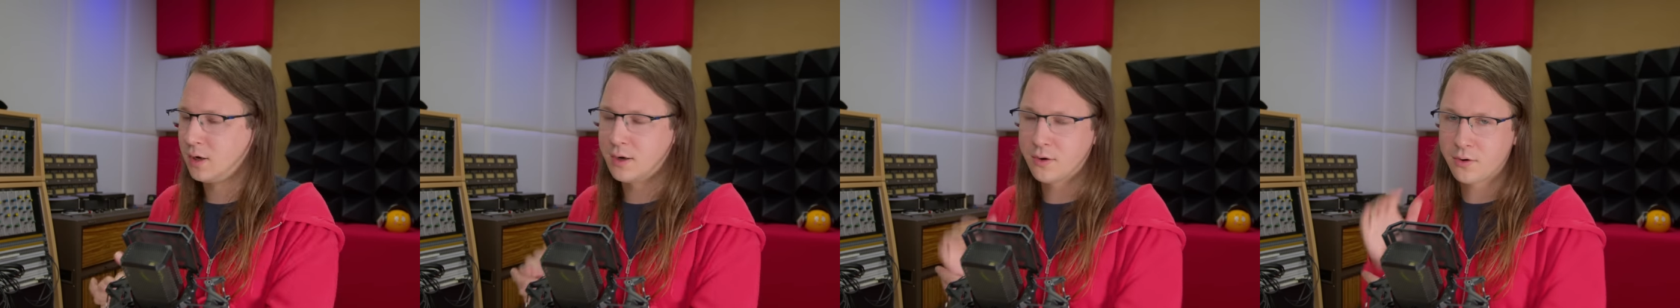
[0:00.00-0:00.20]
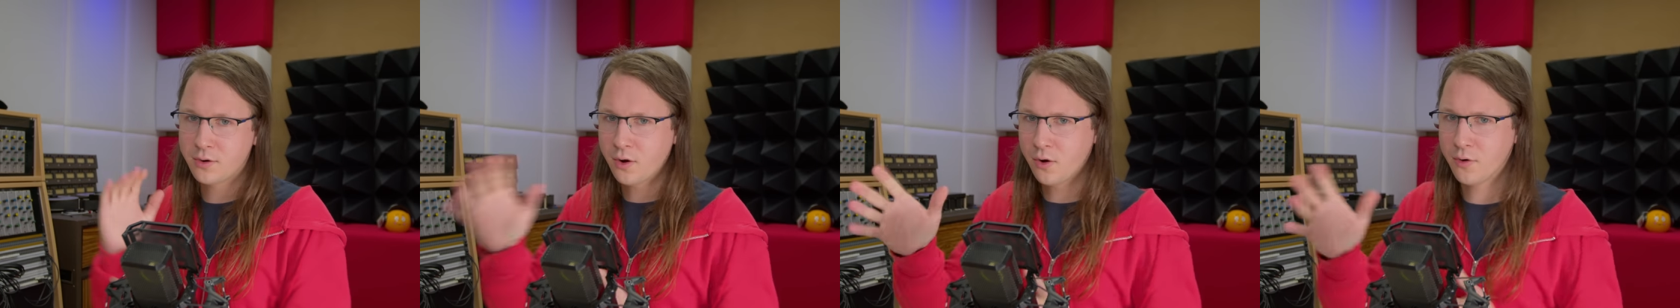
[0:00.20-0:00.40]

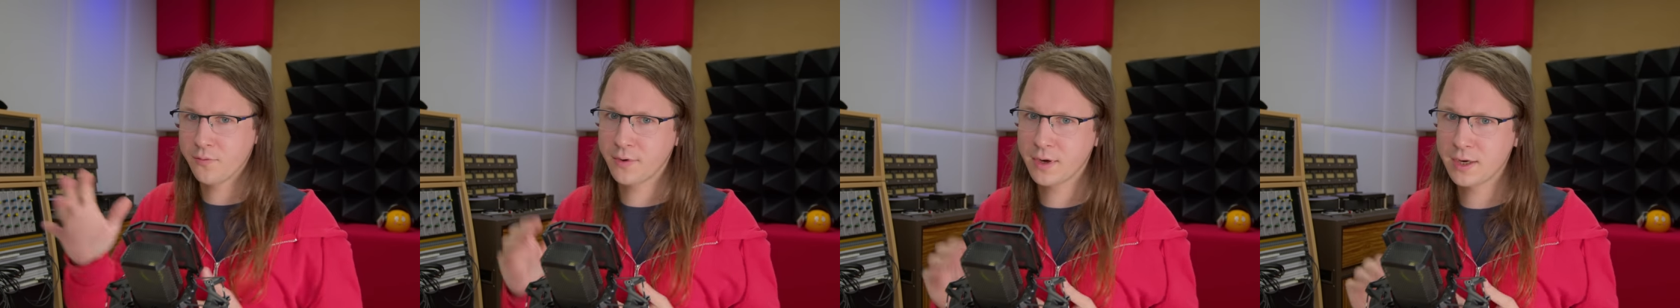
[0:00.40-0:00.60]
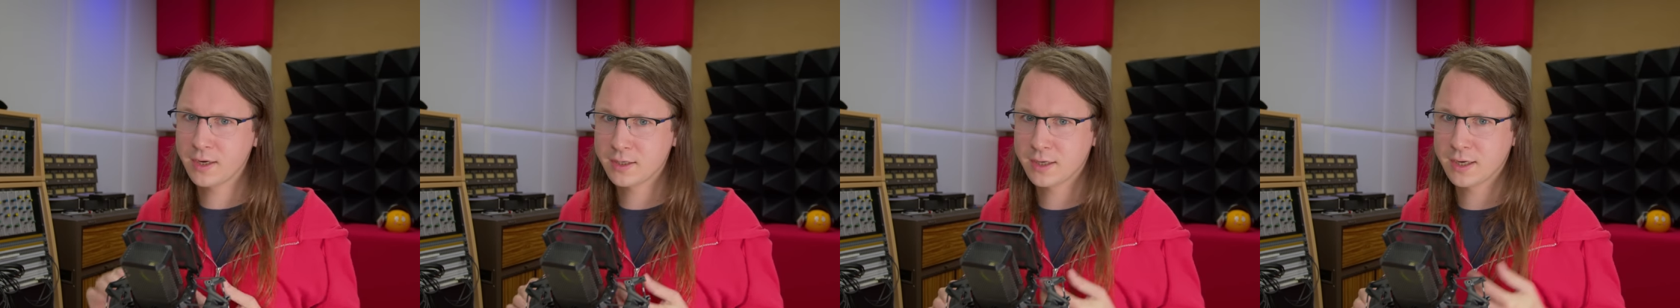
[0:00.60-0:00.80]
There are no
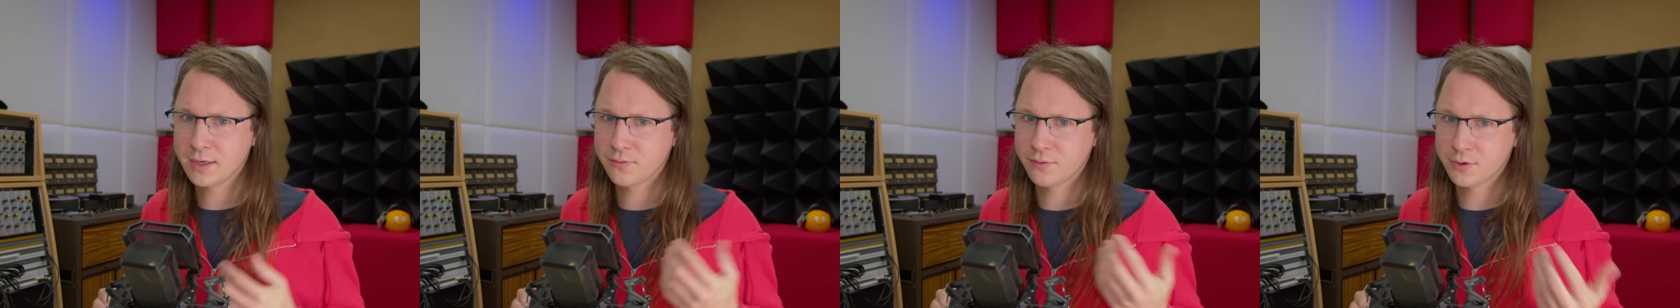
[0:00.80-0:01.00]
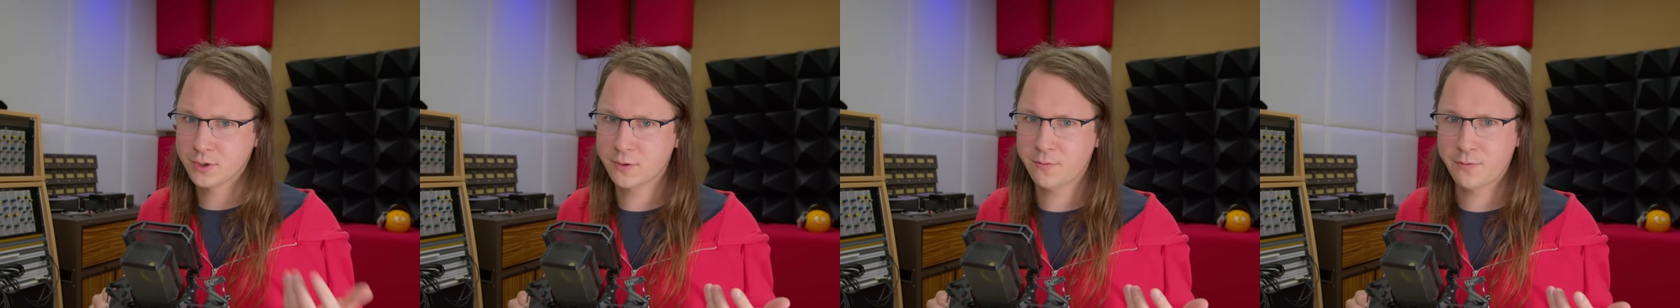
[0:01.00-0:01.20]
affiliate links
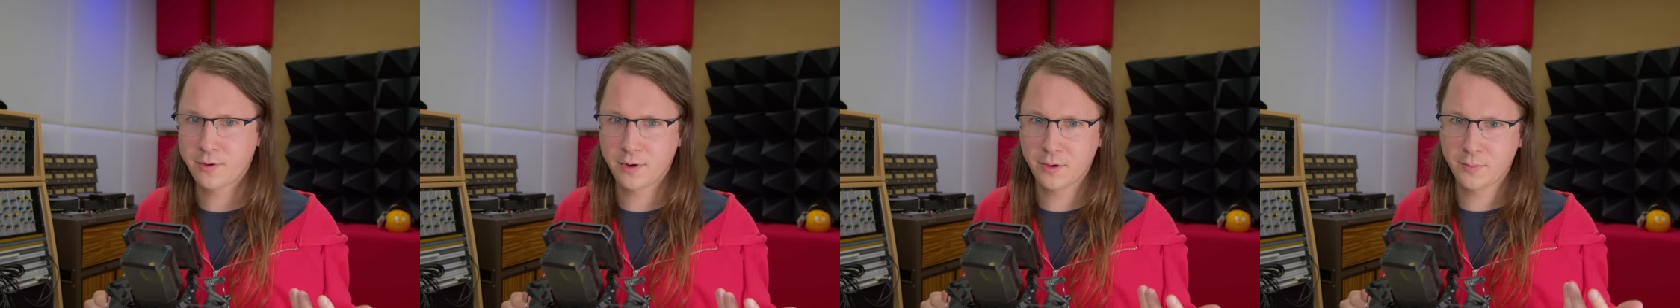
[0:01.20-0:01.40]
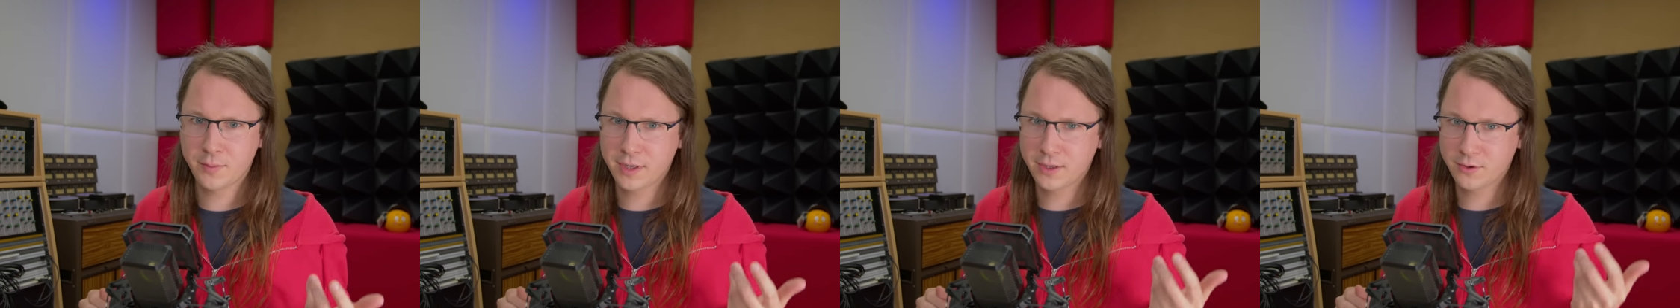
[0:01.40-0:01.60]
for
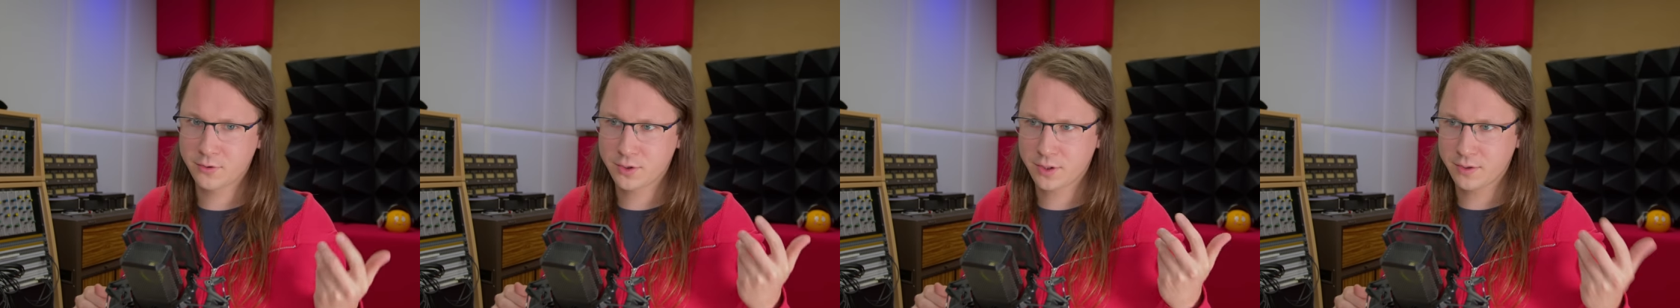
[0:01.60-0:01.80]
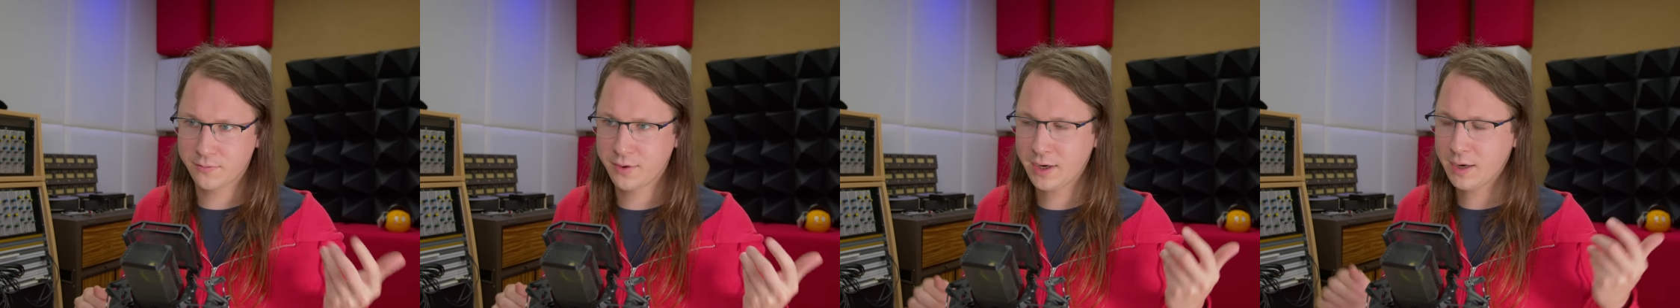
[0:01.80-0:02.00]
Safari
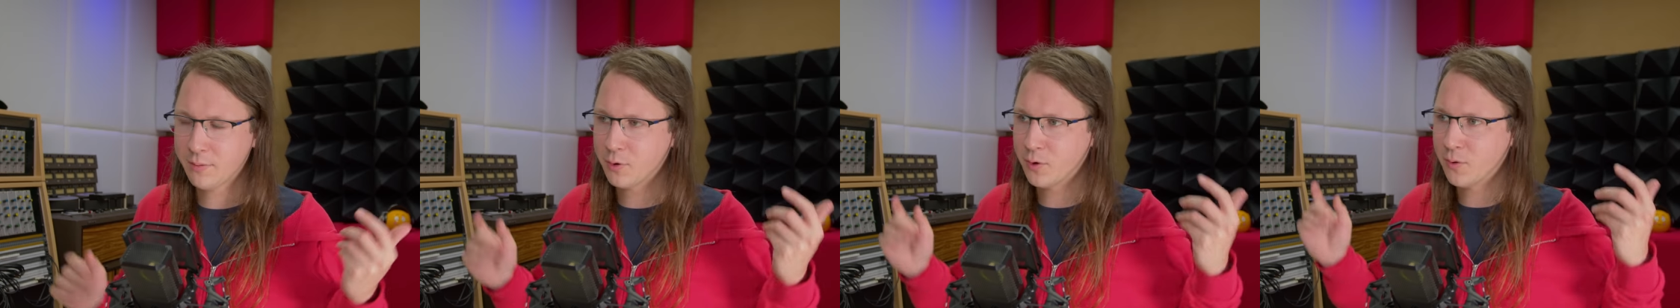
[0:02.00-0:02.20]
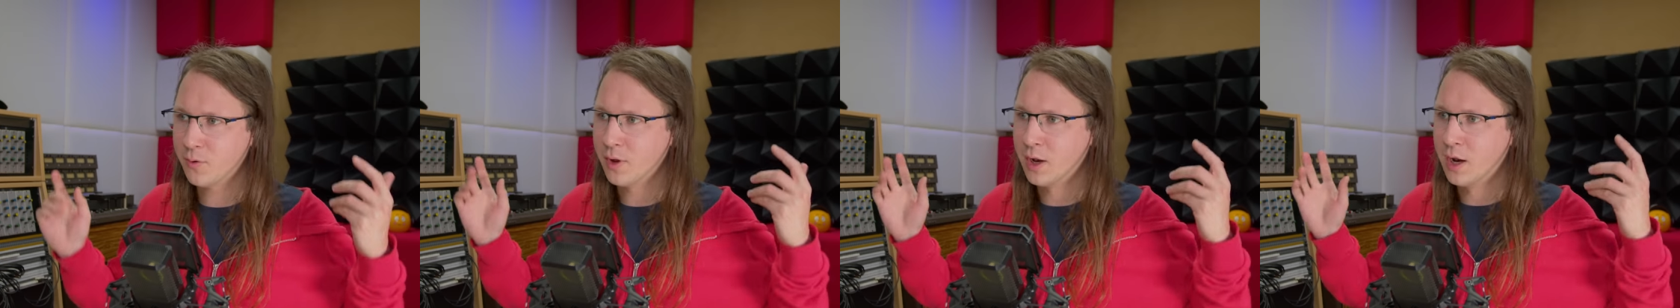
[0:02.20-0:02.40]
Pedals
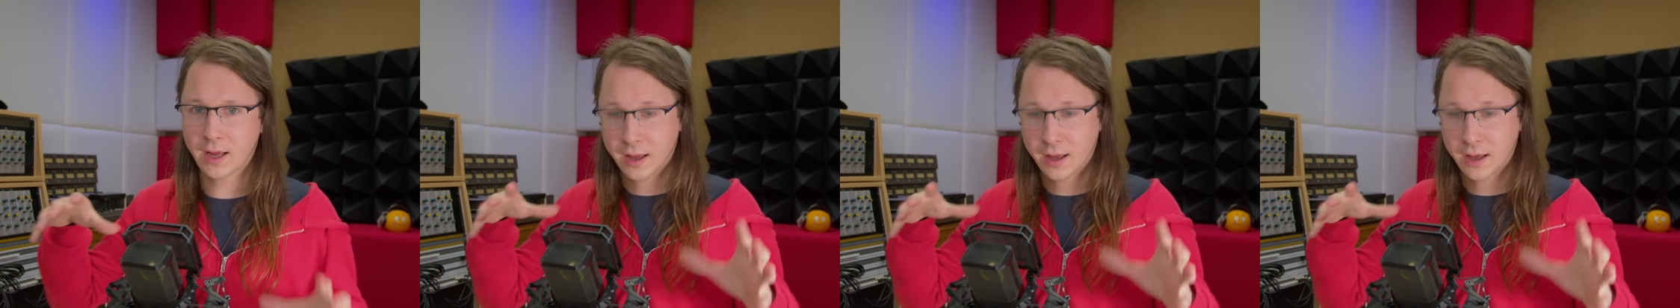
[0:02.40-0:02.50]
available.